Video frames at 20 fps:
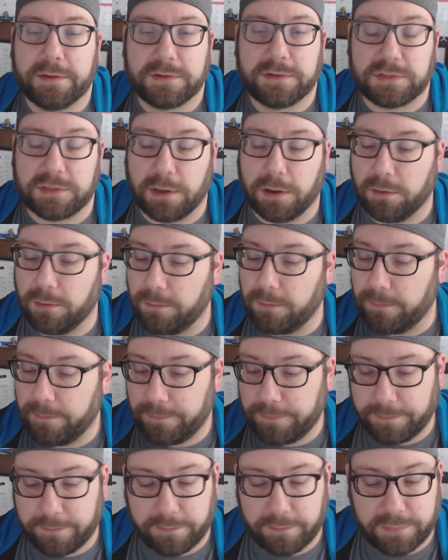So
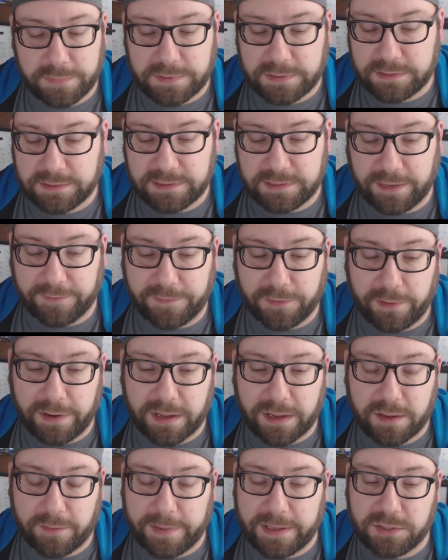definitely
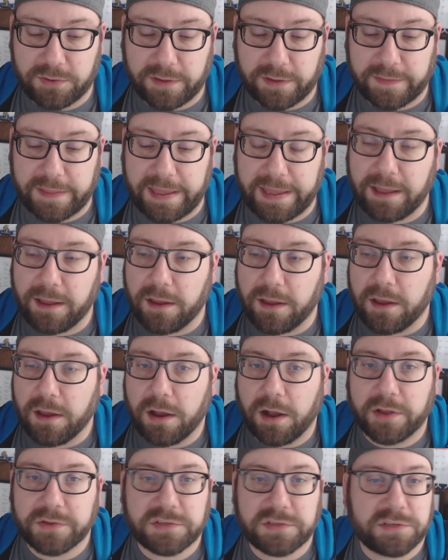recommend doing that.
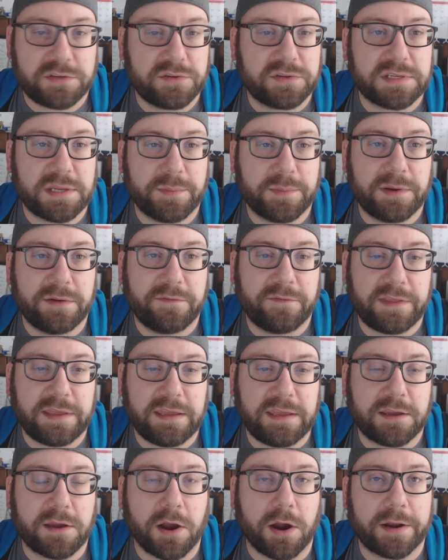Also, too, some of
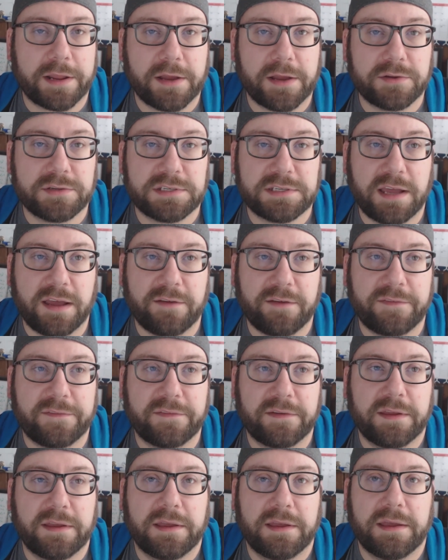the cardio stuff